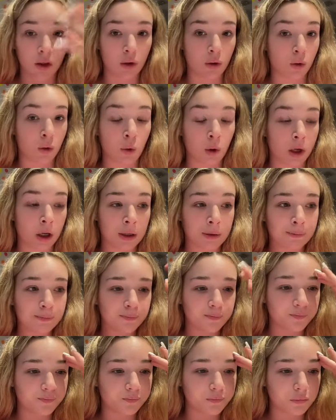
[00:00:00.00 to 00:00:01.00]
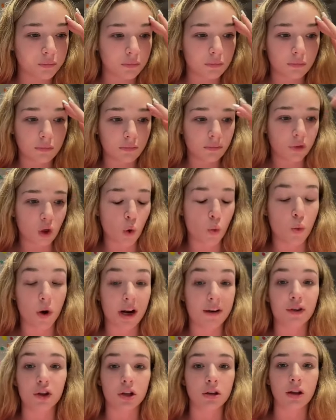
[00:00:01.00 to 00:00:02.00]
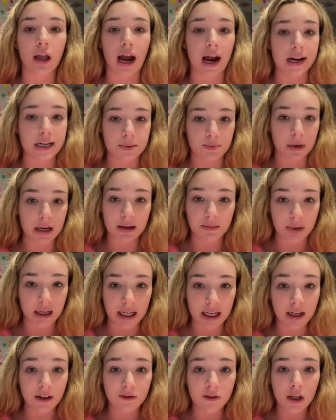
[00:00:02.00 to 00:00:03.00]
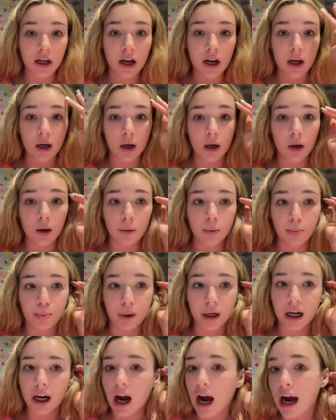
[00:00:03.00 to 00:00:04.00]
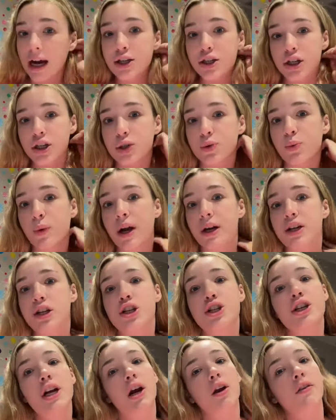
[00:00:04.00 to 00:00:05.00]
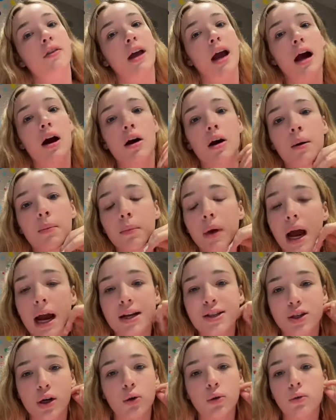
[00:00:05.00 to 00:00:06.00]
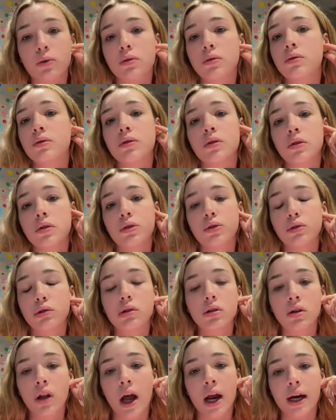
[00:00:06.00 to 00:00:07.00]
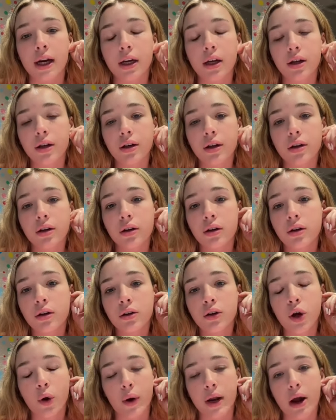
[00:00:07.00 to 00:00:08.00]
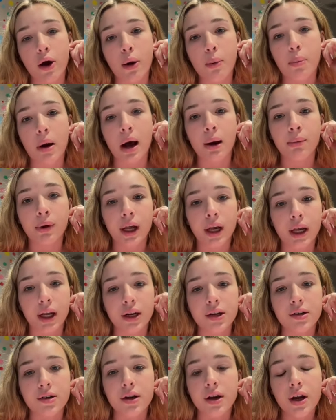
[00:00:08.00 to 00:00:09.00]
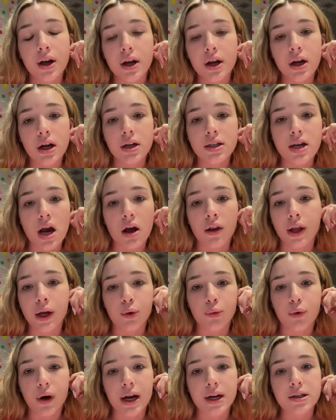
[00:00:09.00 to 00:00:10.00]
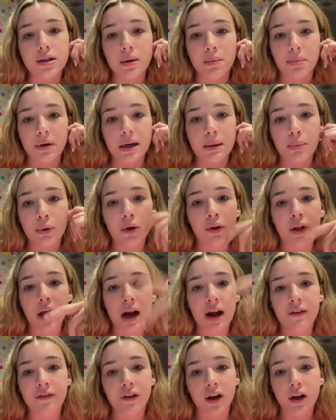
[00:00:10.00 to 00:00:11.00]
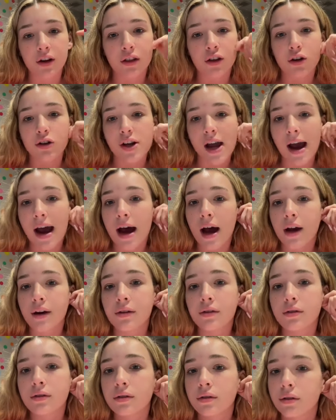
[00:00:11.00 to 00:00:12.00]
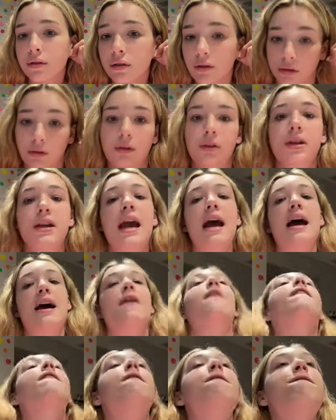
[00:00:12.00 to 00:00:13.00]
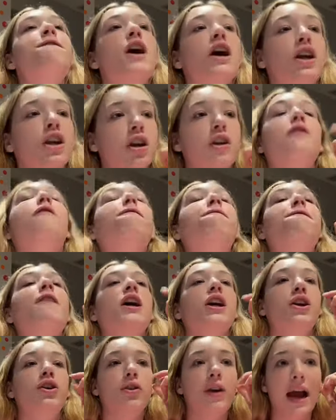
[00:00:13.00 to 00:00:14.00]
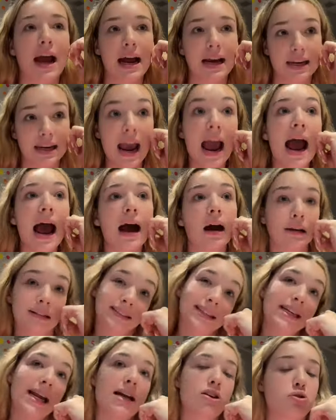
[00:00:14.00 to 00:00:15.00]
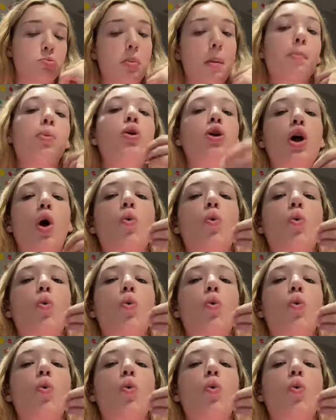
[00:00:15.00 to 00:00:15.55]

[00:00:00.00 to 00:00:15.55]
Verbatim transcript: Or whatever the lines may be. But I just wanted to share that um I don't like going out in public and telling random people that I've their dad. Yeah, fuck you, fuck your dad. Yeah, yeah, jumbo puta,